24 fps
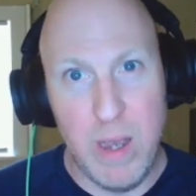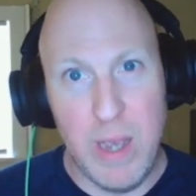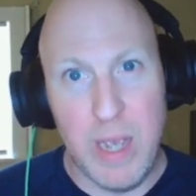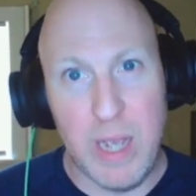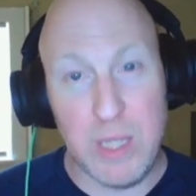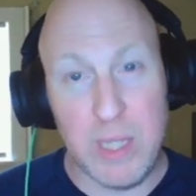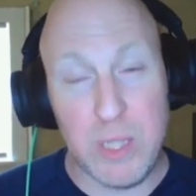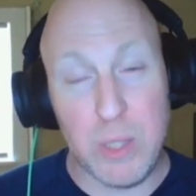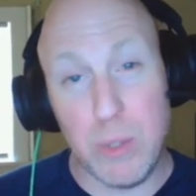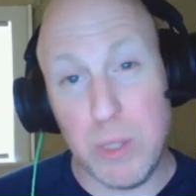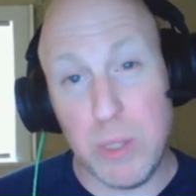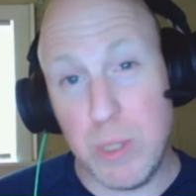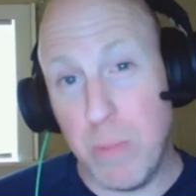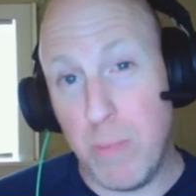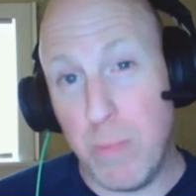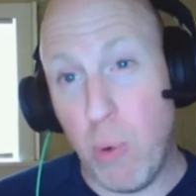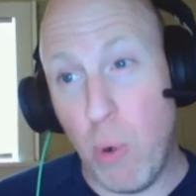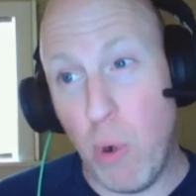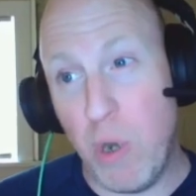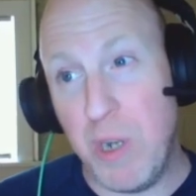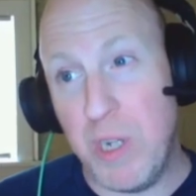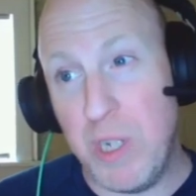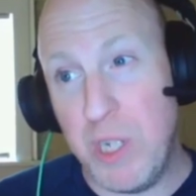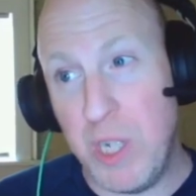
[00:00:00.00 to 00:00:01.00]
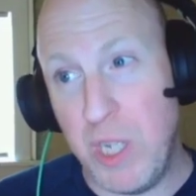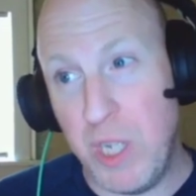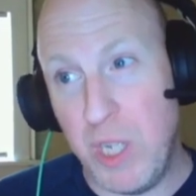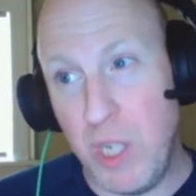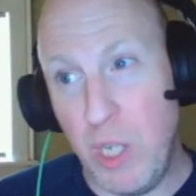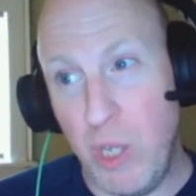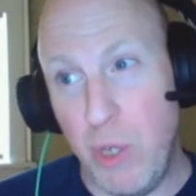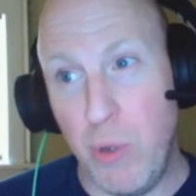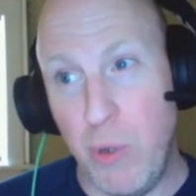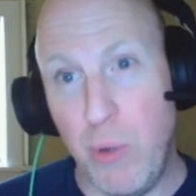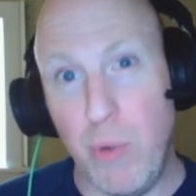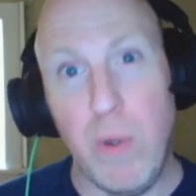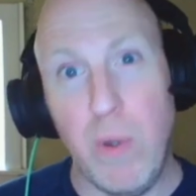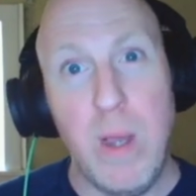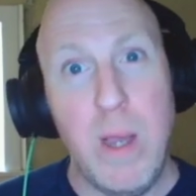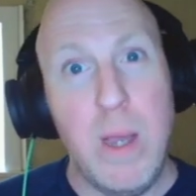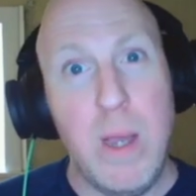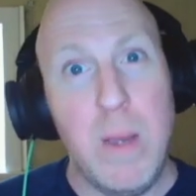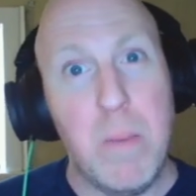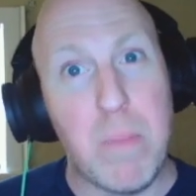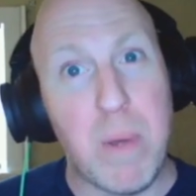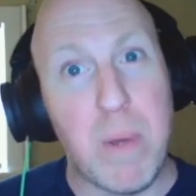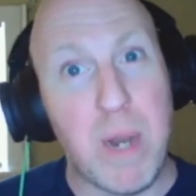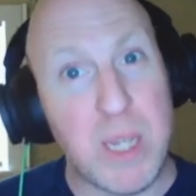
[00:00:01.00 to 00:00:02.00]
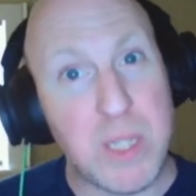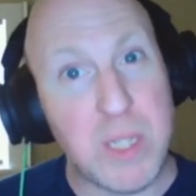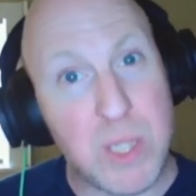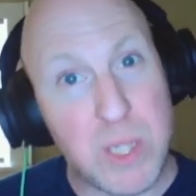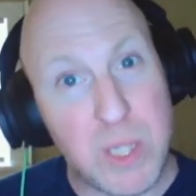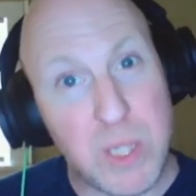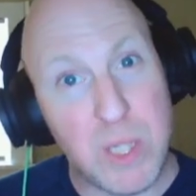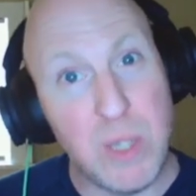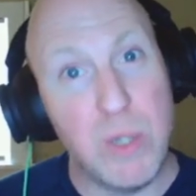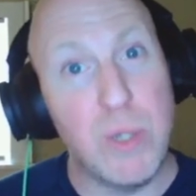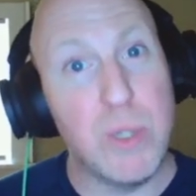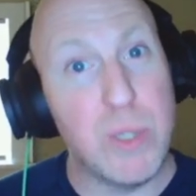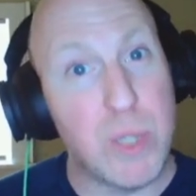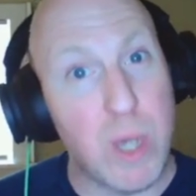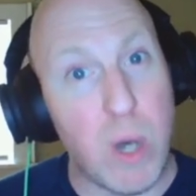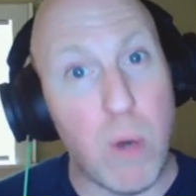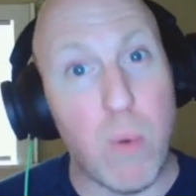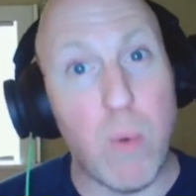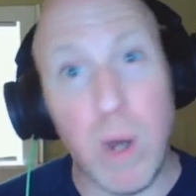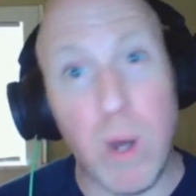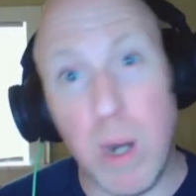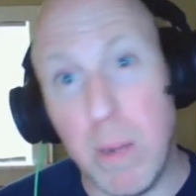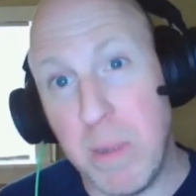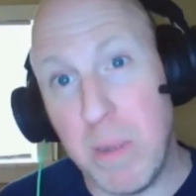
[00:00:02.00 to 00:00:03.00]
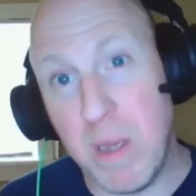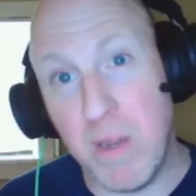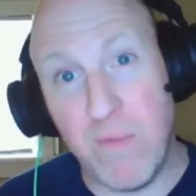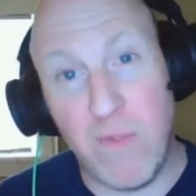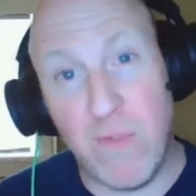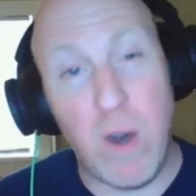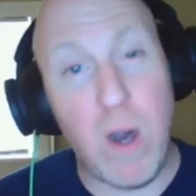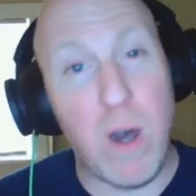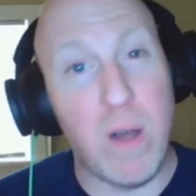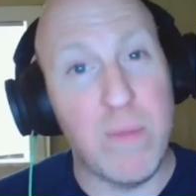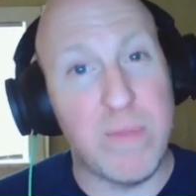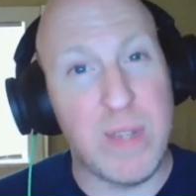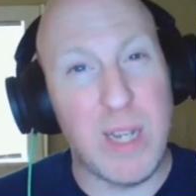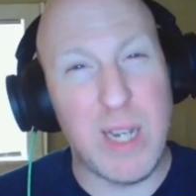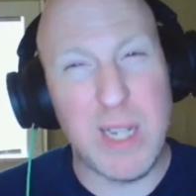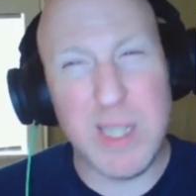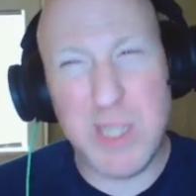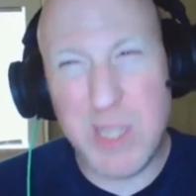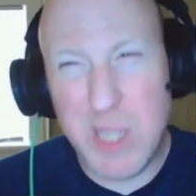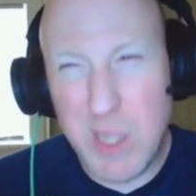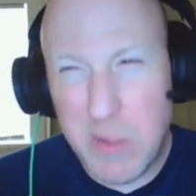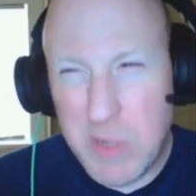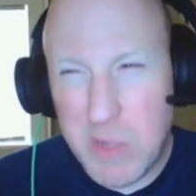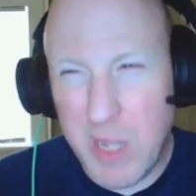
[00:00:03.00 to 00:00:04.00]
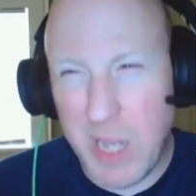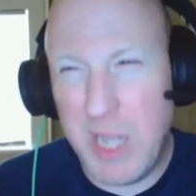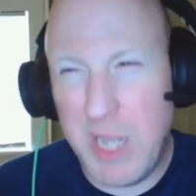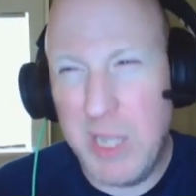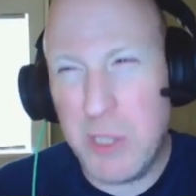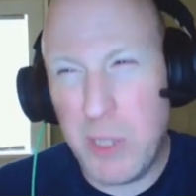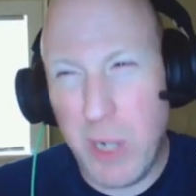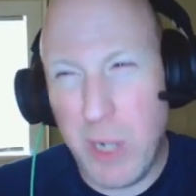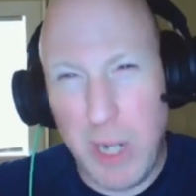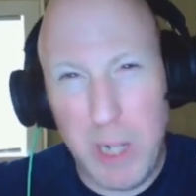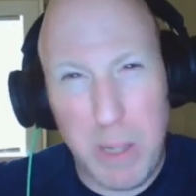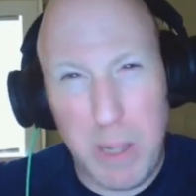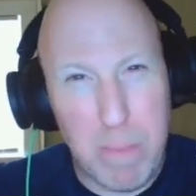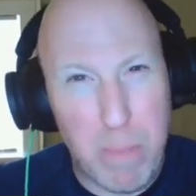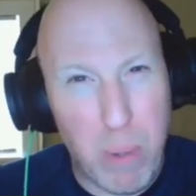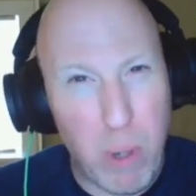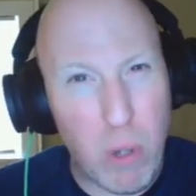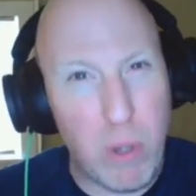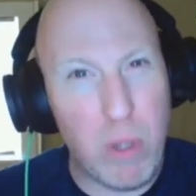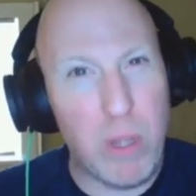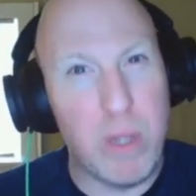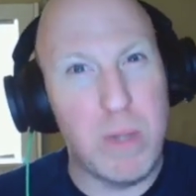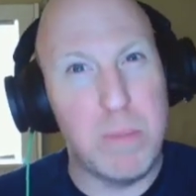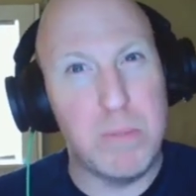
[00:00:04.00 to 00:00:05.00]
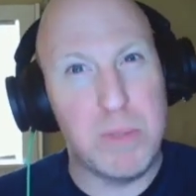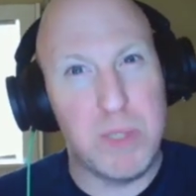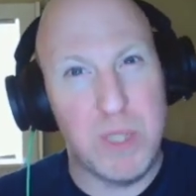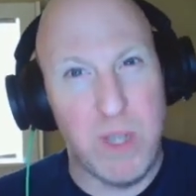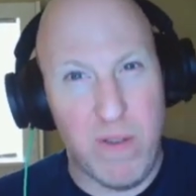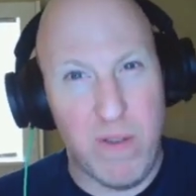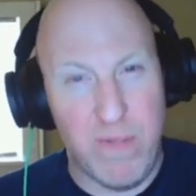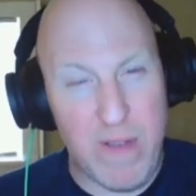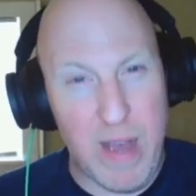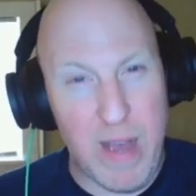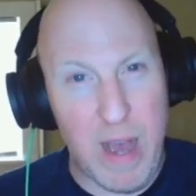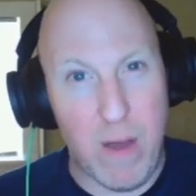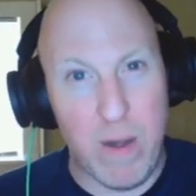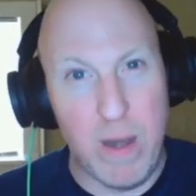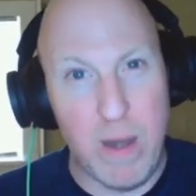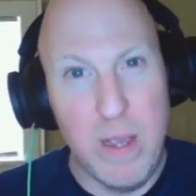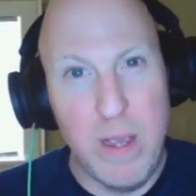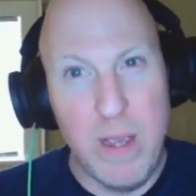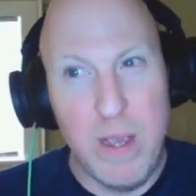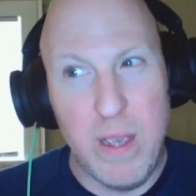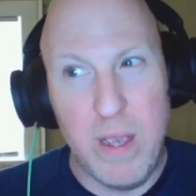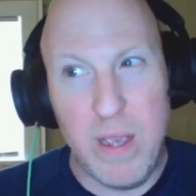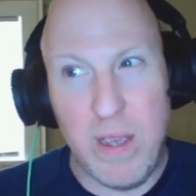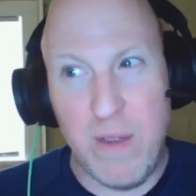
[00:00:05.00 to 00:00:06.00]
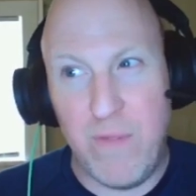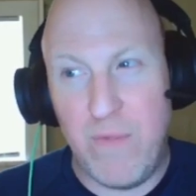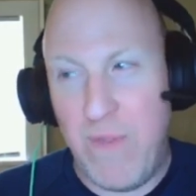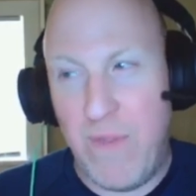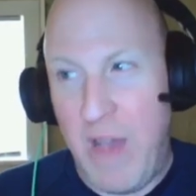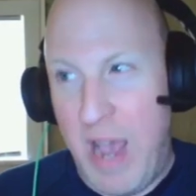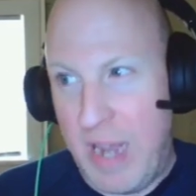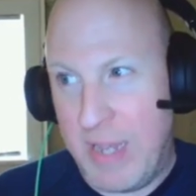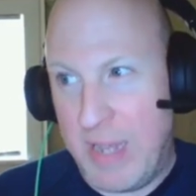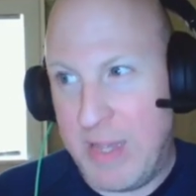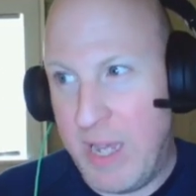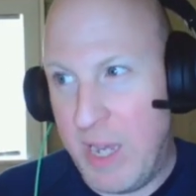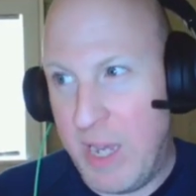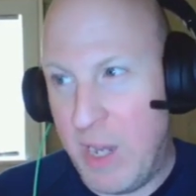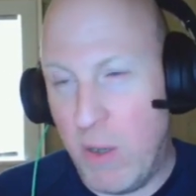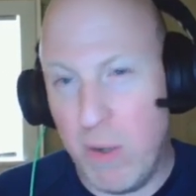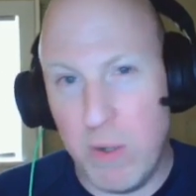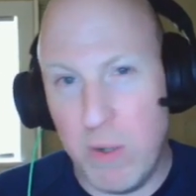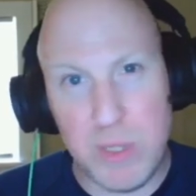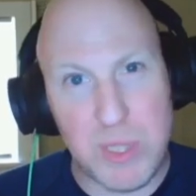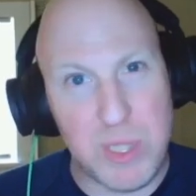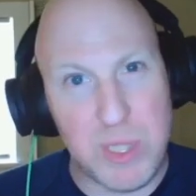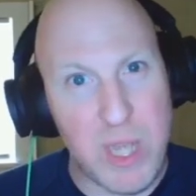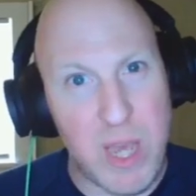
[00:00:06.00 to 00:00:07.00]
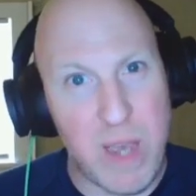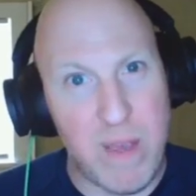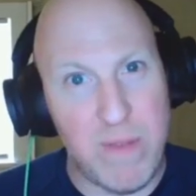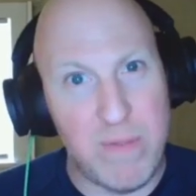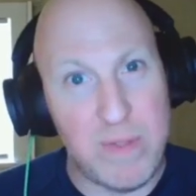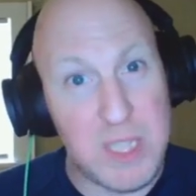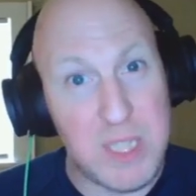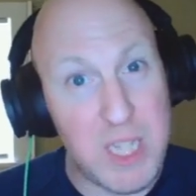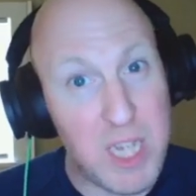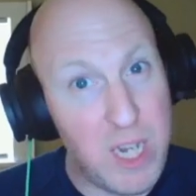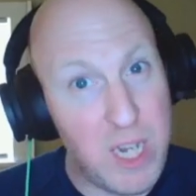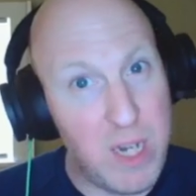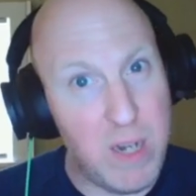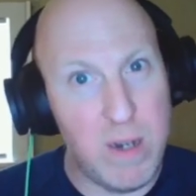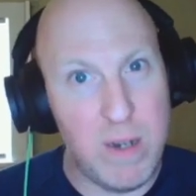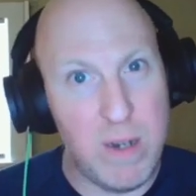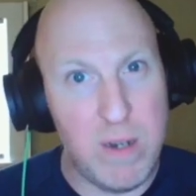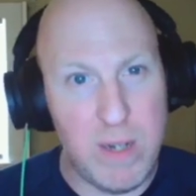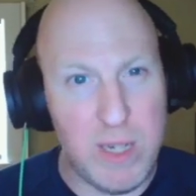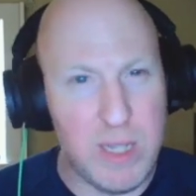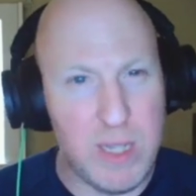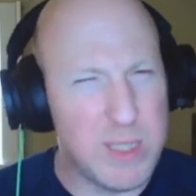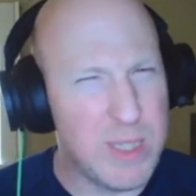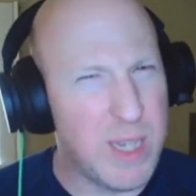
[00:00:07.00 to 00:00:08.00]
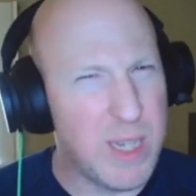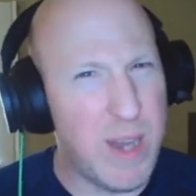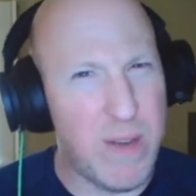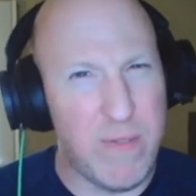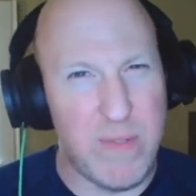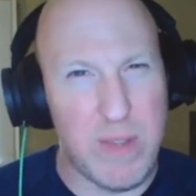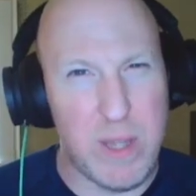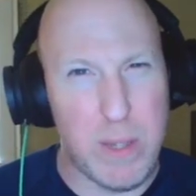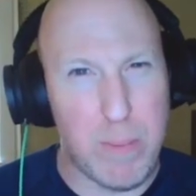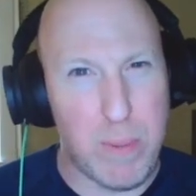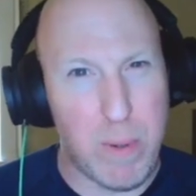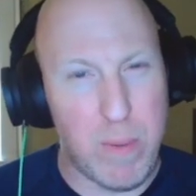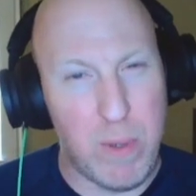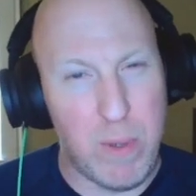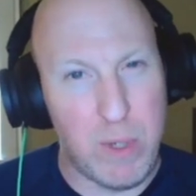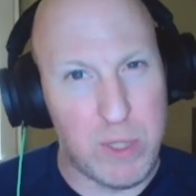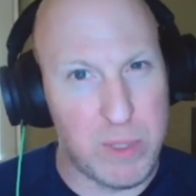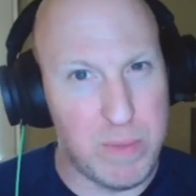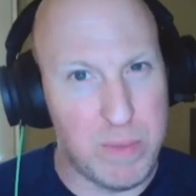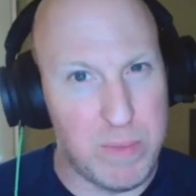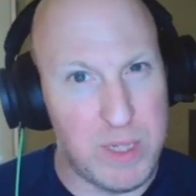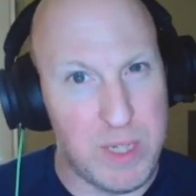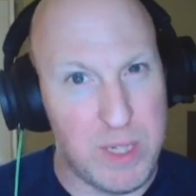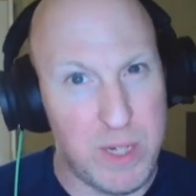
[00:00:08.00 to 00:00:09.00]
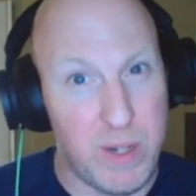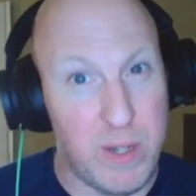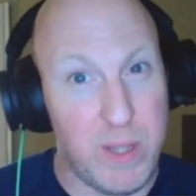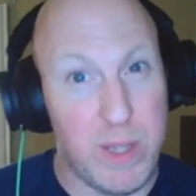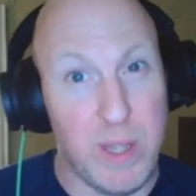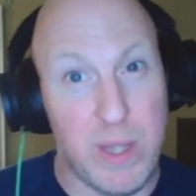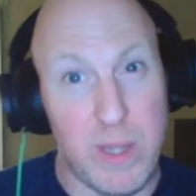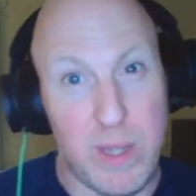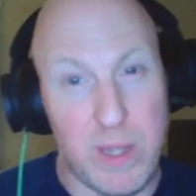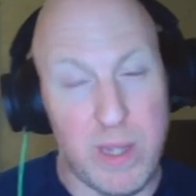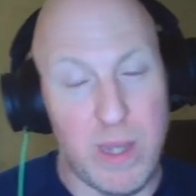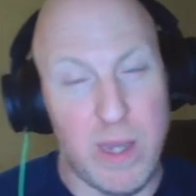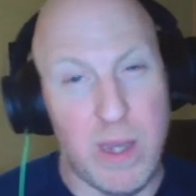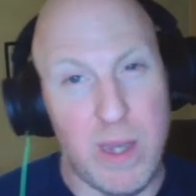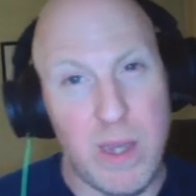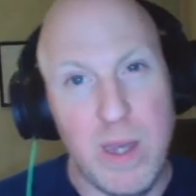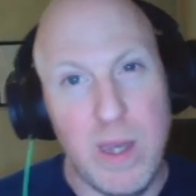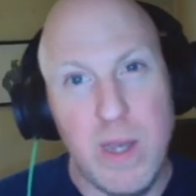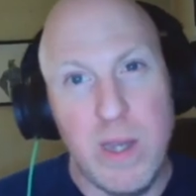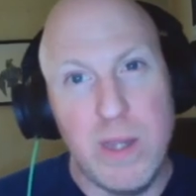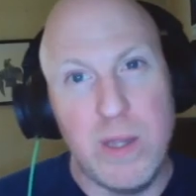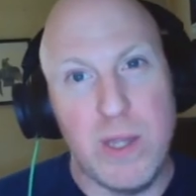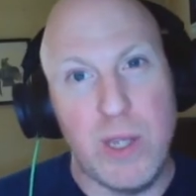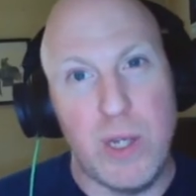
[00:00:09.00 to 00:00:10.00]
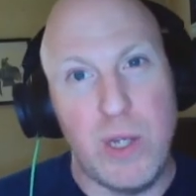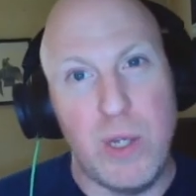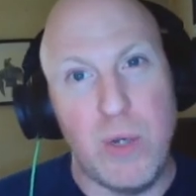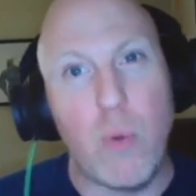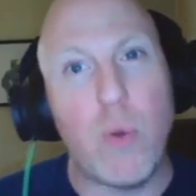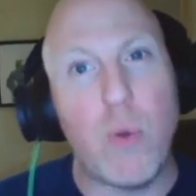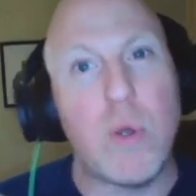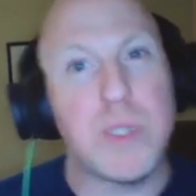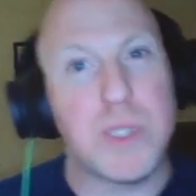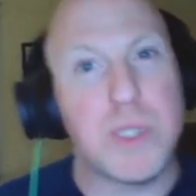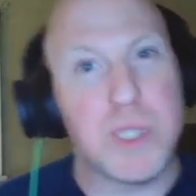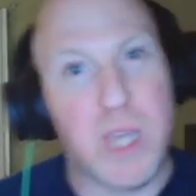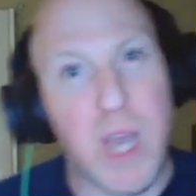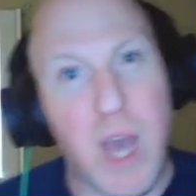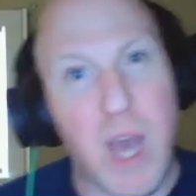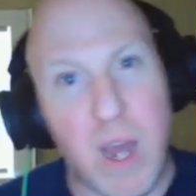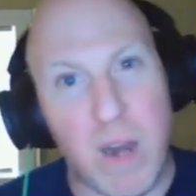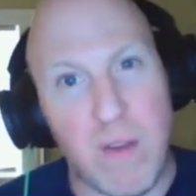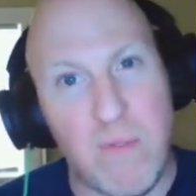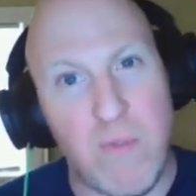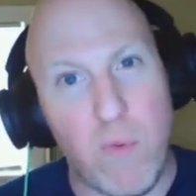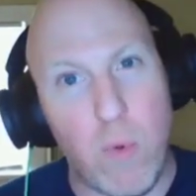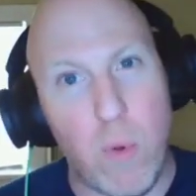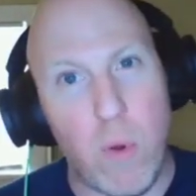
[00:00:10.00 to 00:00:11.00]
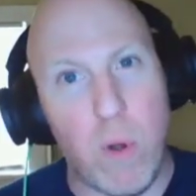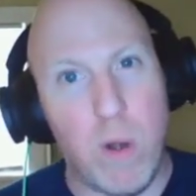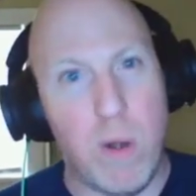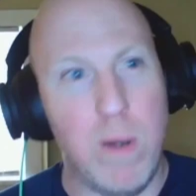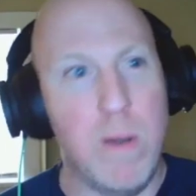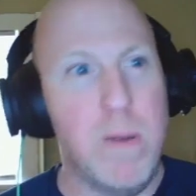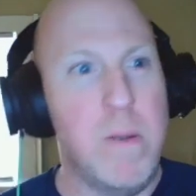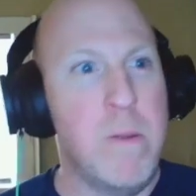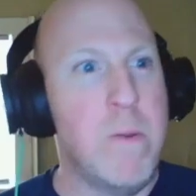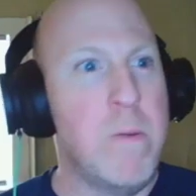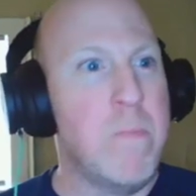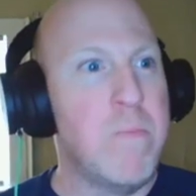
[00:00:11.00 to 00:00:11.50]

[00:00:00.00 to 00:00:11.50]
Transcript: And so it's important to you, but I still don't want to be involved. And it seems like he's trying to pull himself out. In fact, they go to save Tyr. It's kind of in the promotional material, the Norse god of war.